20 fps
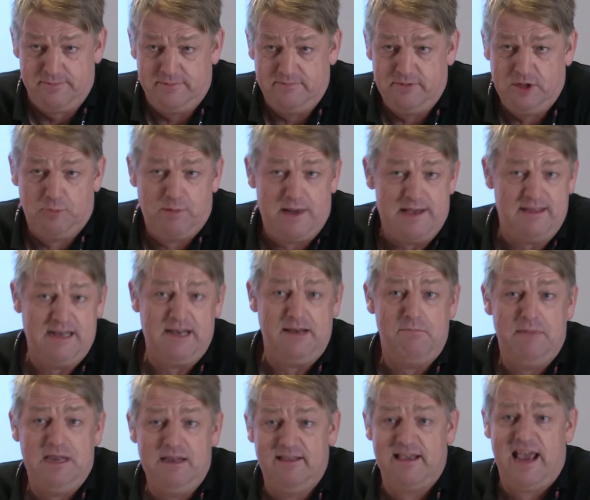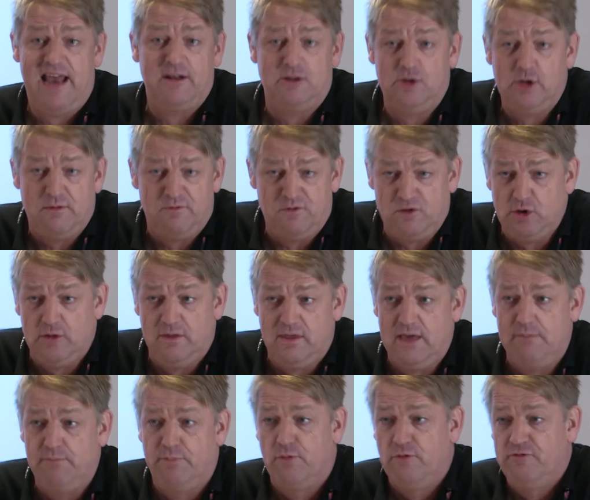which basically means energy
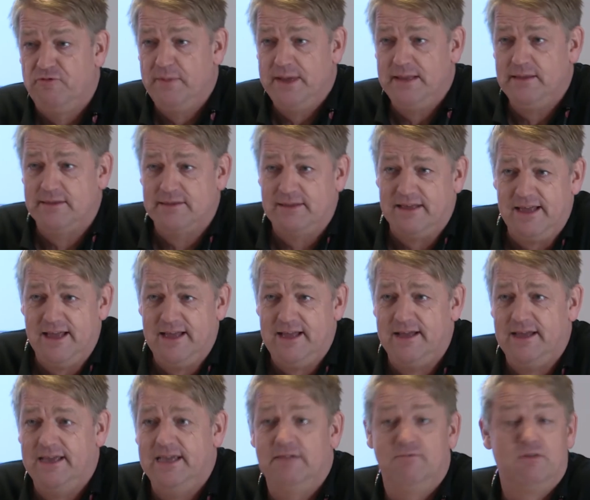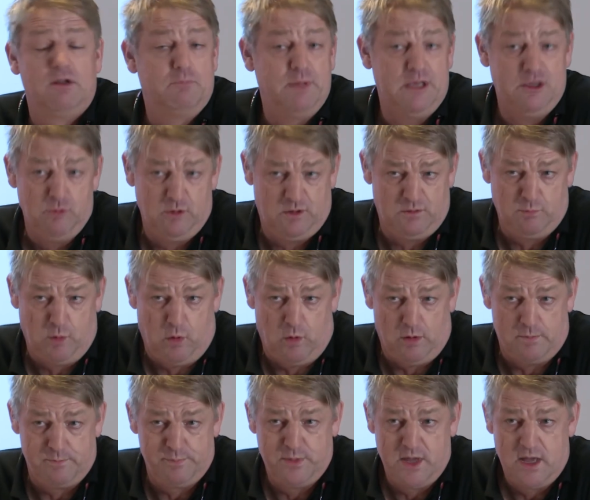efficiency improvements, it will be used more.